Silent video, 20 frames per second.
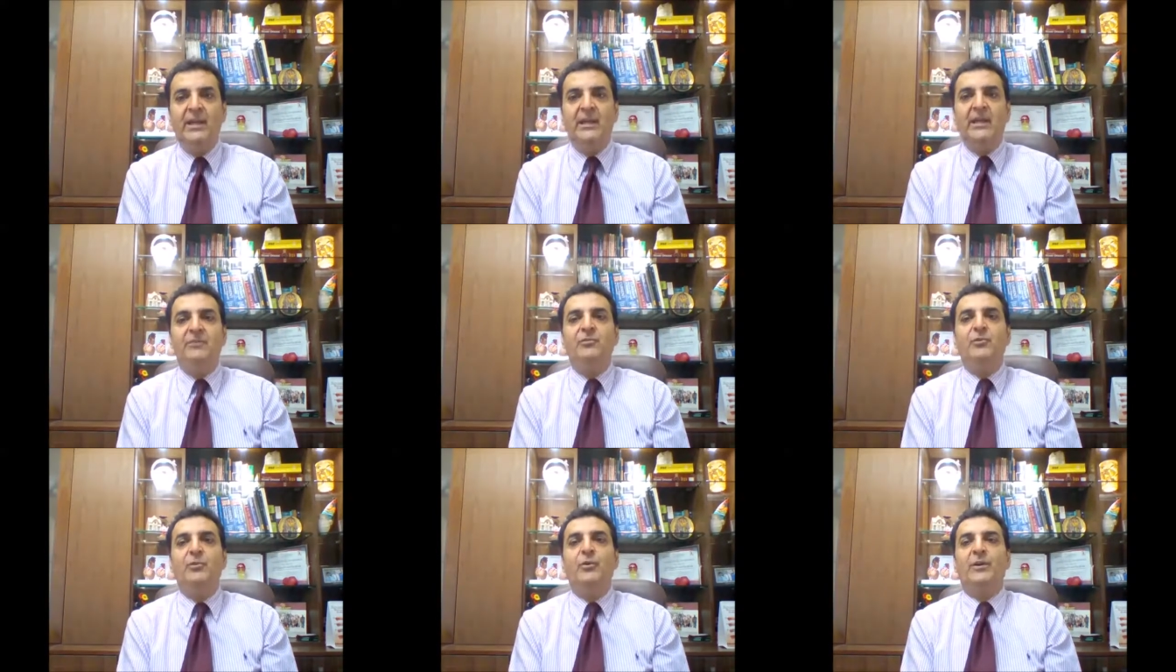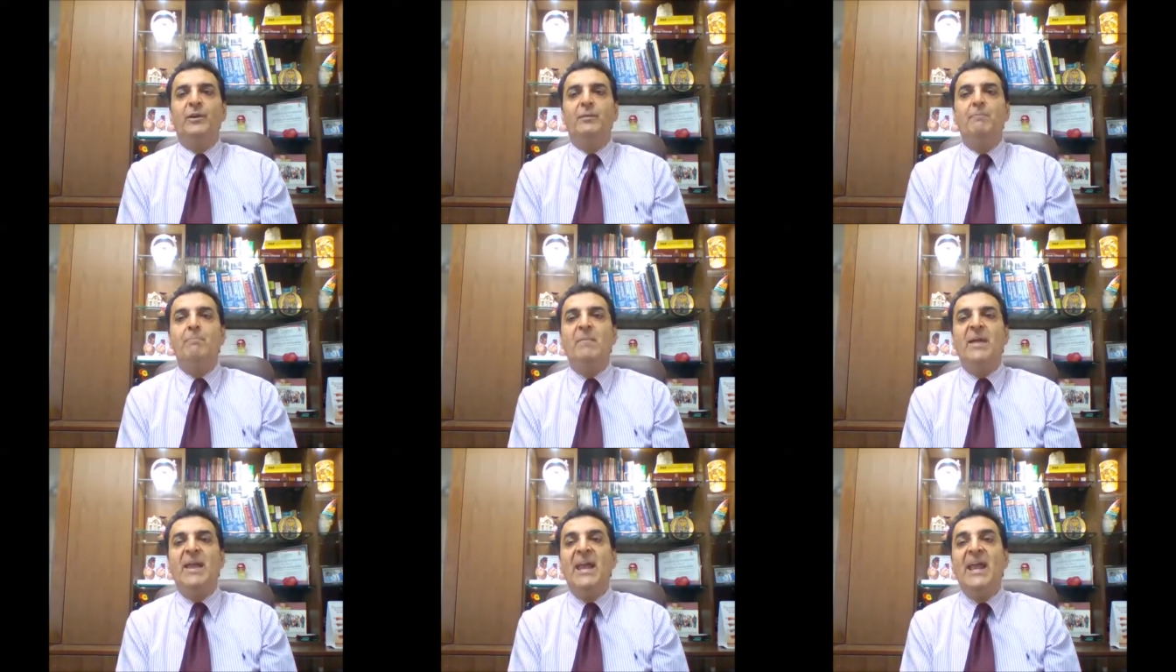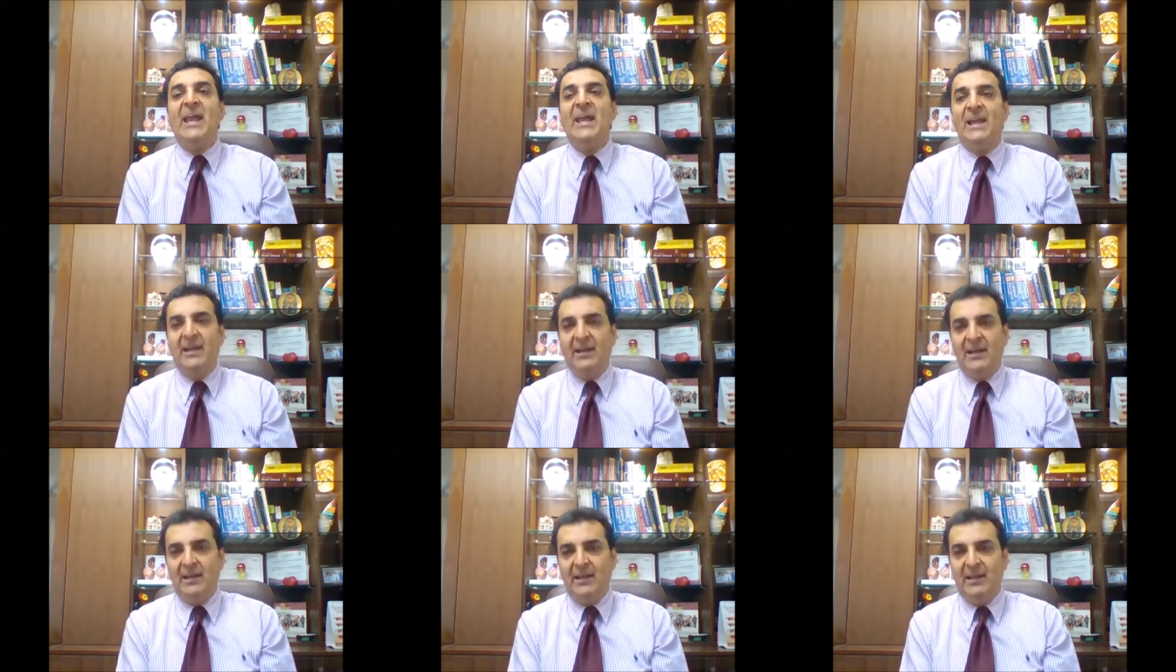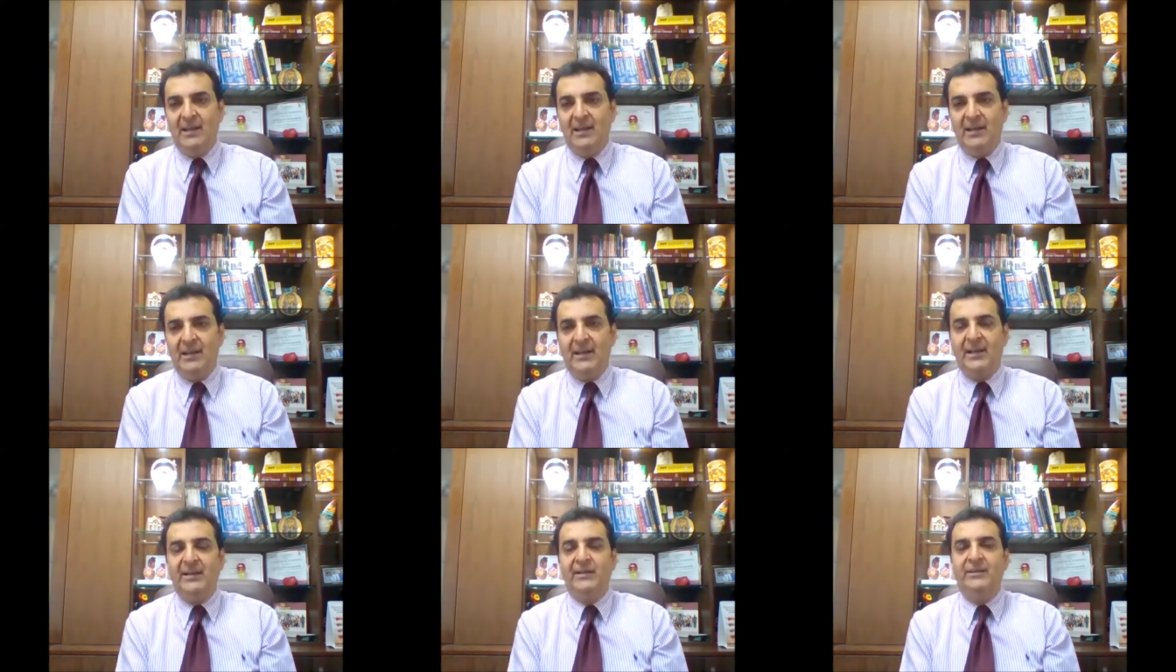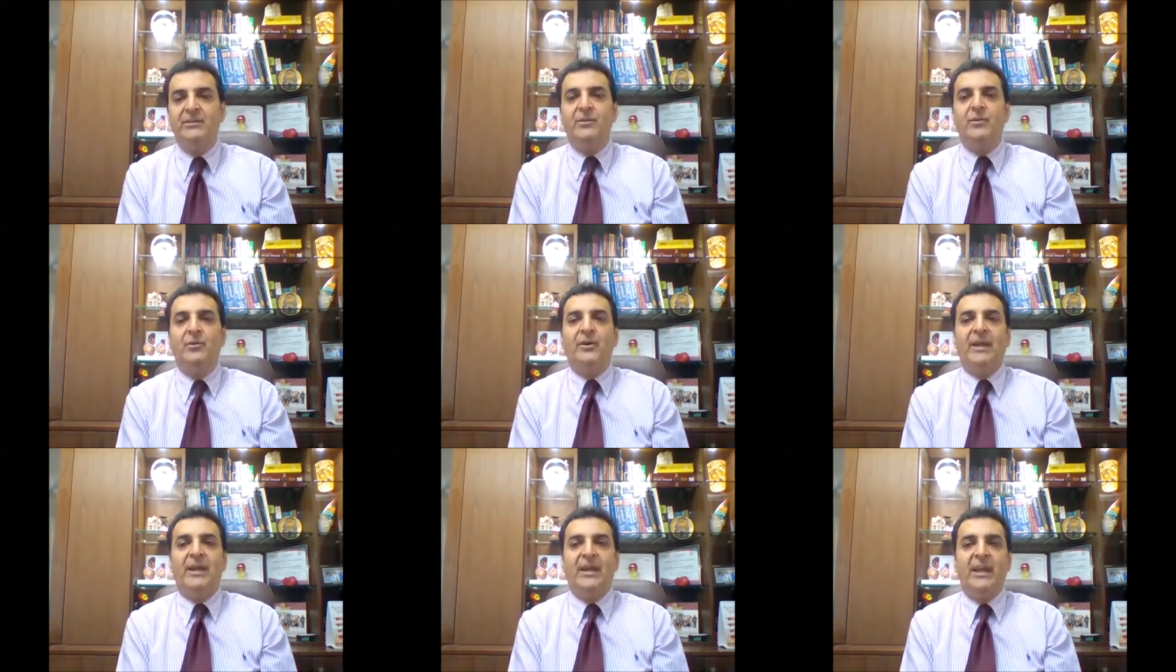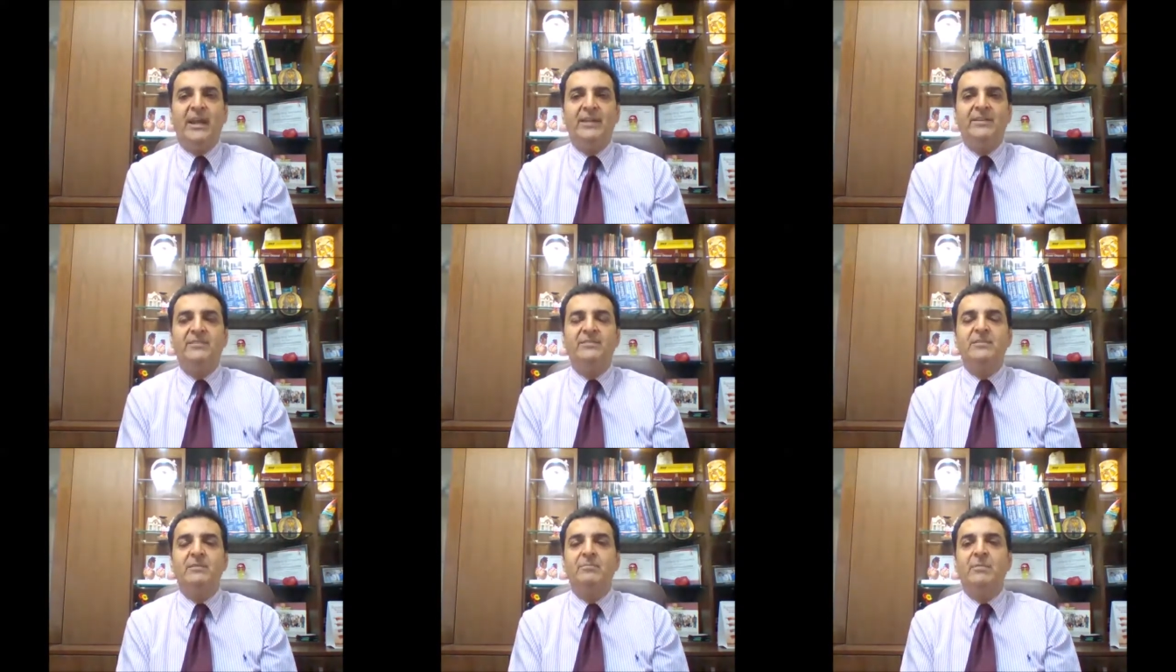If you are a male and your age is